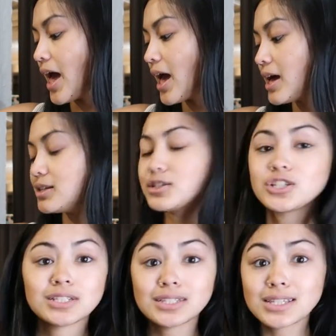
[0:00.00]
and
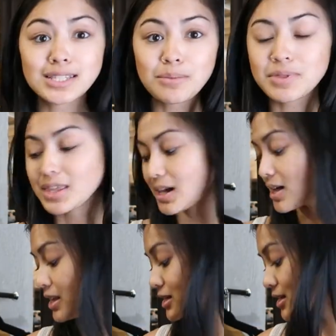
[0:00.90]
she did the same
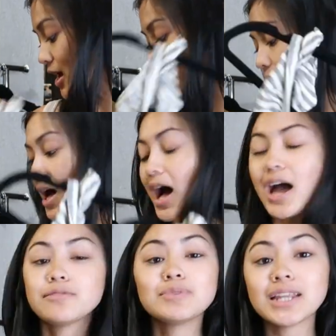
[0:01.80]
thing this time.
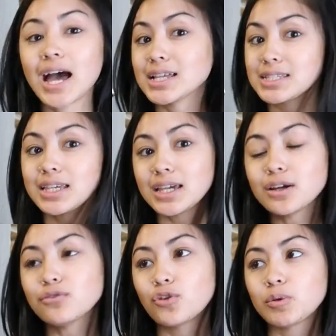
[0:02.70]
I've been
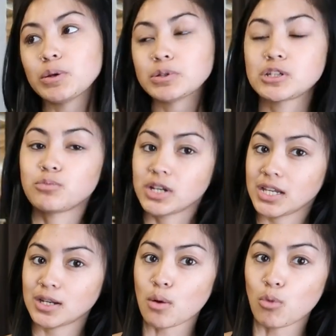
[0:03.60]
asking for people to
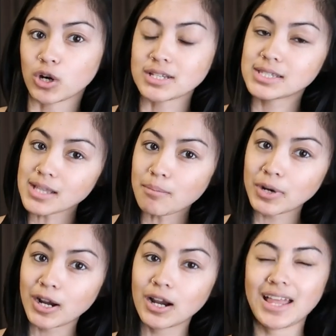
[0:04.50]
bring in more
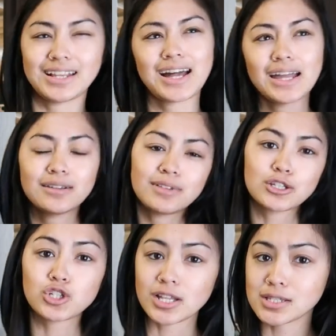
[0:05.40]
summer and kind of
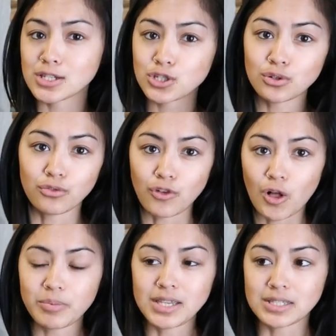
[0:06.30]
like transitional
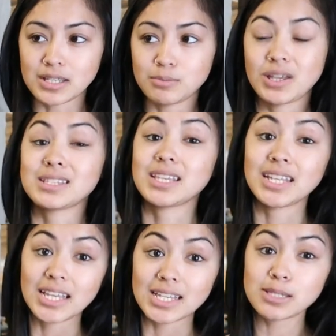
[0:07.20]
fall pieces because
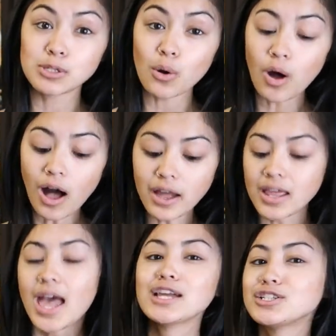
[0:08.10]
it is so hot,
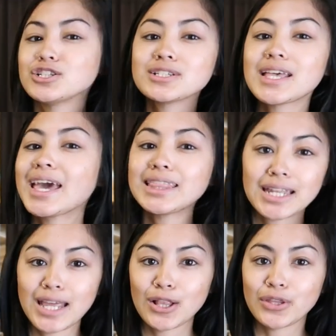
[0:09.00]
and she just hit
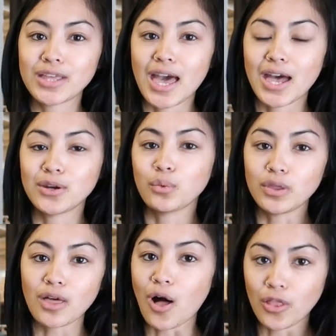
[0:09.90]
the nail on the head
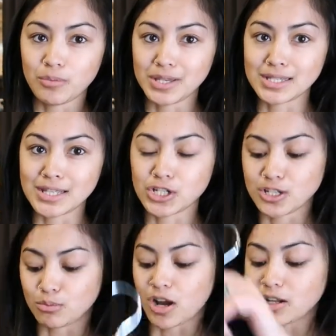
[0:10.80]
with all the pieces that
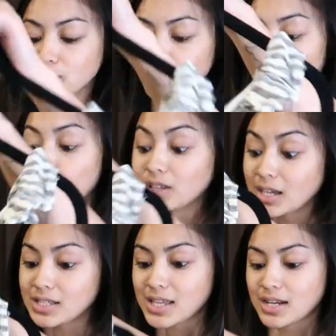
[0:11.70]
she brought in. So
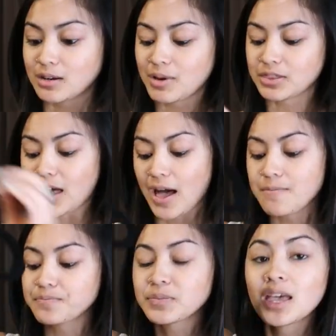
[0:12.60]
really excited about
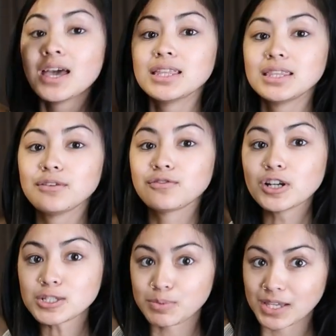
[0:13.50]
that. The
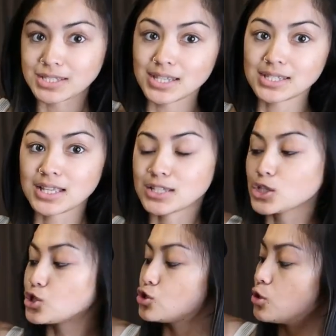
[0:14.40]
first piece is this
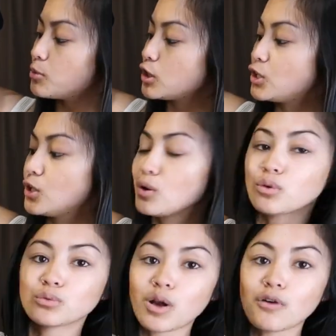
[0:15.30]
super cute
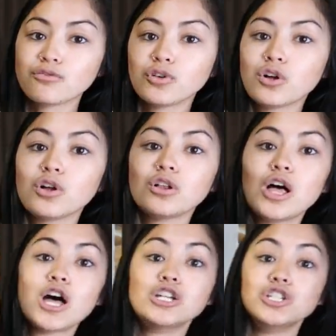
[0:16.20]
ruffle
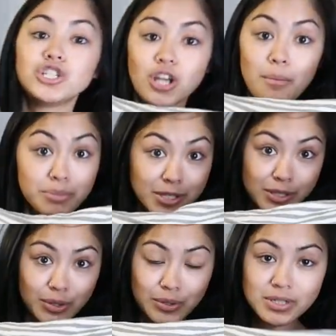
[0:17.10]

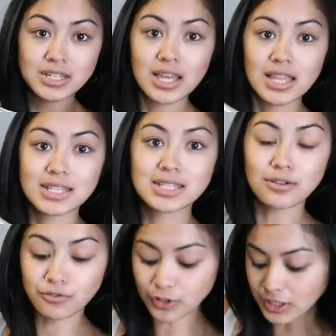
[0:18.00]
jumpsuit. This is
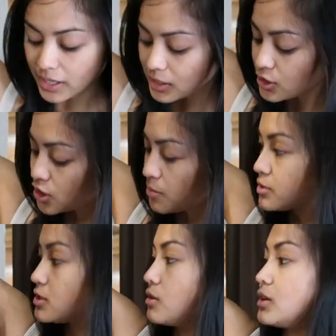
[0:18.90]
a full-length
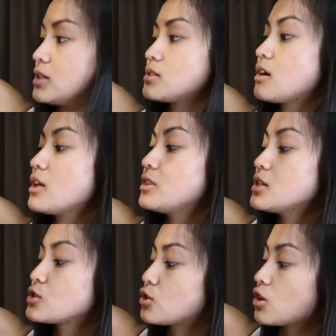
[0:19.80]
jumpsuit. It's got
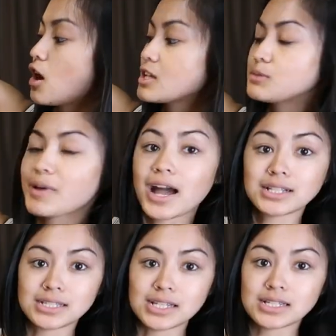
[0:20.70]
this
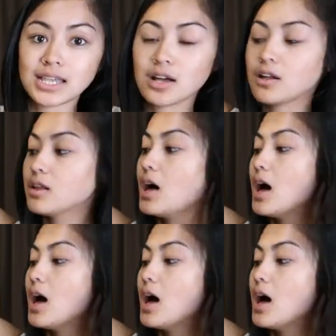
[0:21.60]
crossback detail,